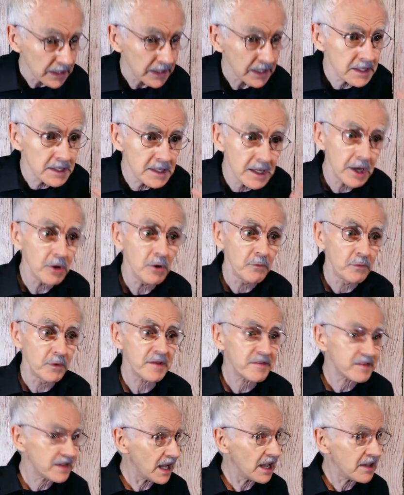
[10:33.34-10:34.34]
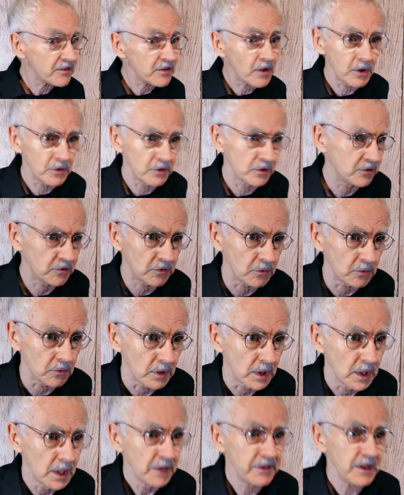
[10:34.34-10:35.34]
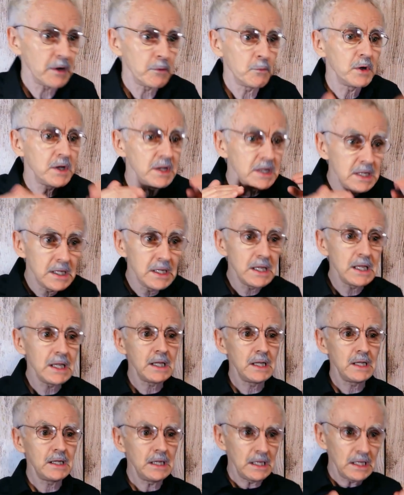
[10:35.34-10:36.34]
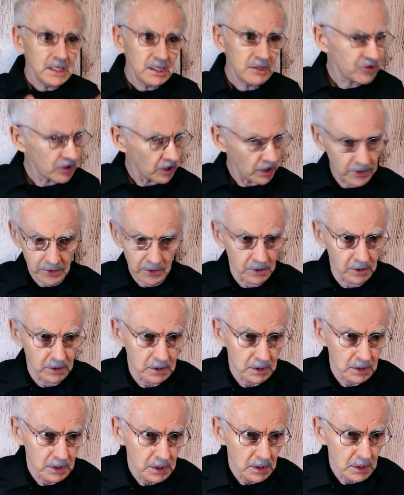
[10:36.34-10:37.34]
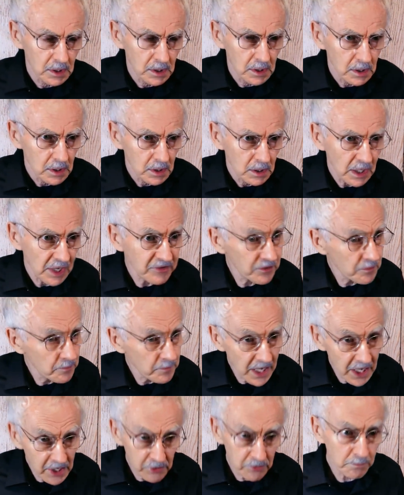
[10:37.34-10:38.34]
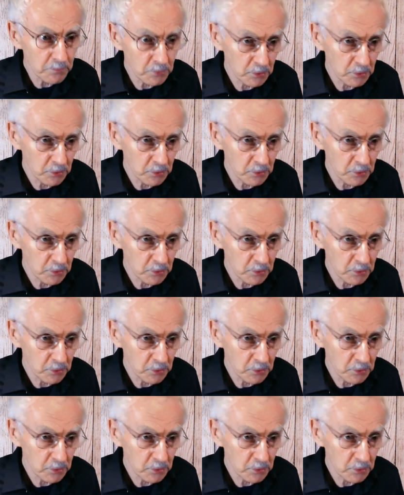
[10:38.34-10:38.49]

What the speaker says: that none of us has all the truth, that we need each other. As a matter of